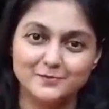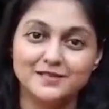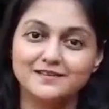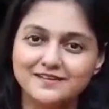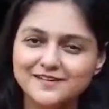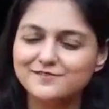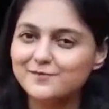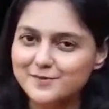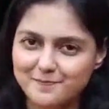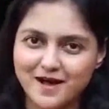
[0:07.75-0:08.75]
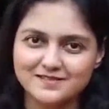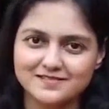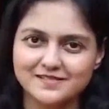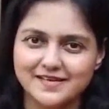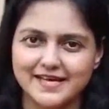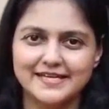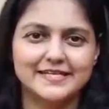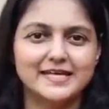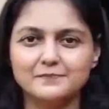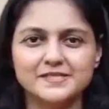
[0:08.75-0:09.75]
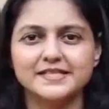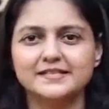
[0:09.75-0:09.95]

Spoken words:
but learning from the past and adapting